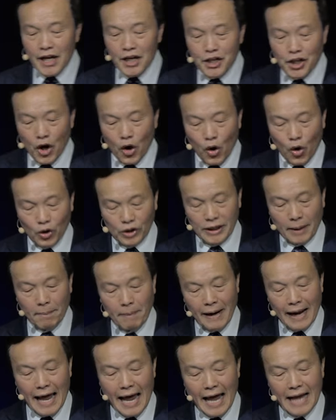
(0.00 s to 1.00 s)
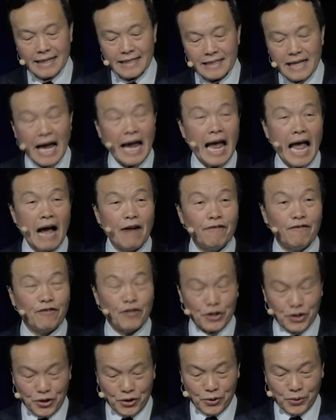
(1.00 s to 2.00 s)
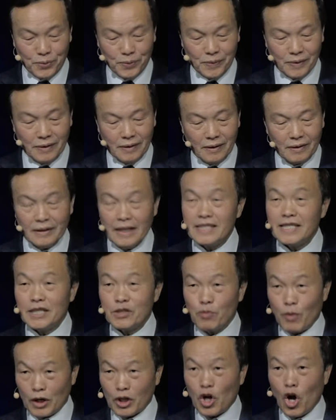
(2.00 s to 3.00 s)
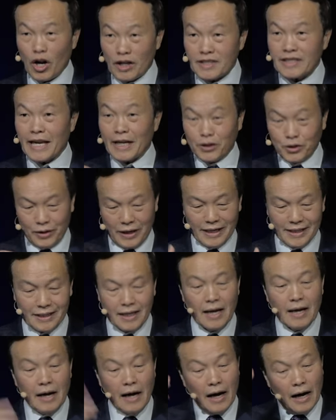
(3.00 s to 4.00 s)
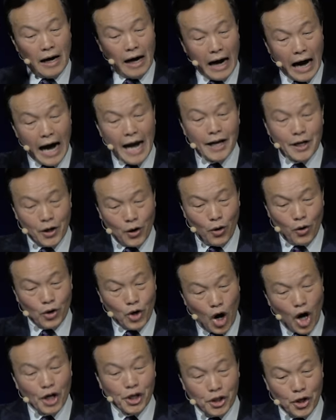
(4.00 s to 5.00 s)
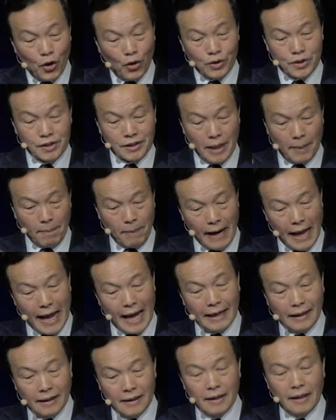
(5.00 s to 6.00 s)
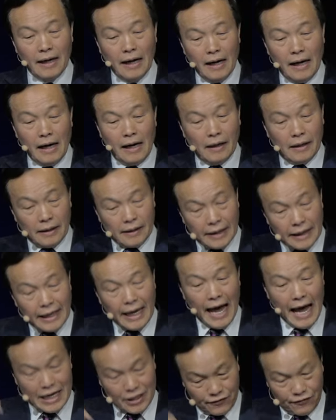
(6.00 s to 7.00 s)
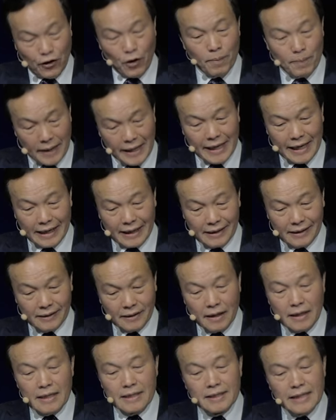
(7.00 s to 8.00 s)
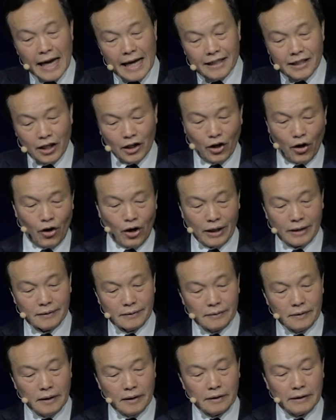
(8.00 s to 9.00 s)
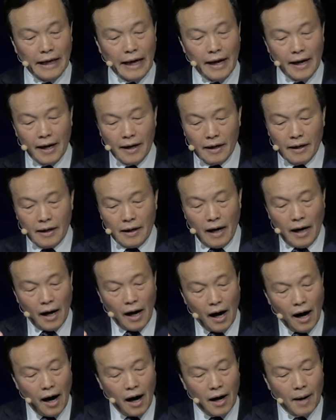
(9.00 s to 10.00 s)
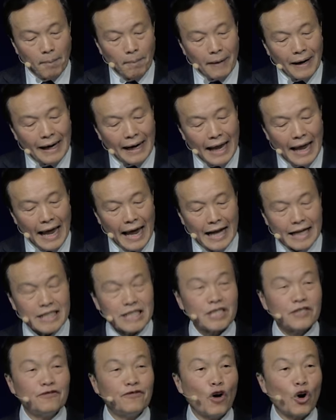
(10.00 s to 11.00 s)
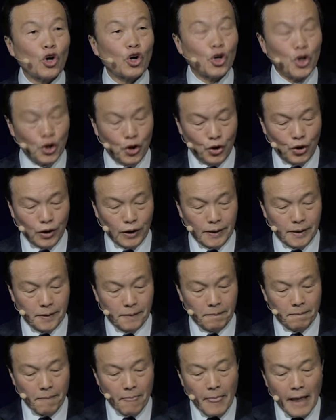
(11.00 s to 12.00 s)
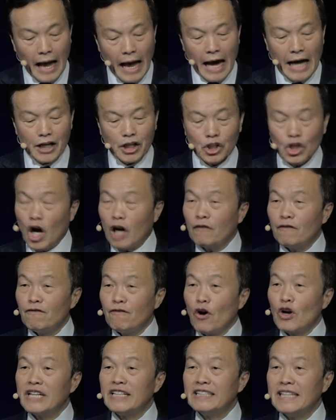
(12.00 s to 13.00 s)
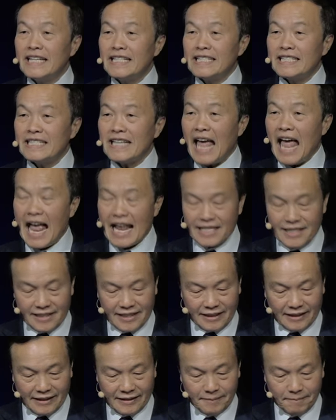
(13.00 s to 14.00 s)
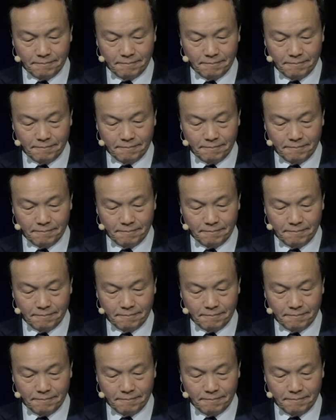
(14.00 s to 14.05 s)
know the plans I have for you. This is what God said to us. I know, God knows, the plan He has for me, say the Lord. They are plans for good and not for disaster,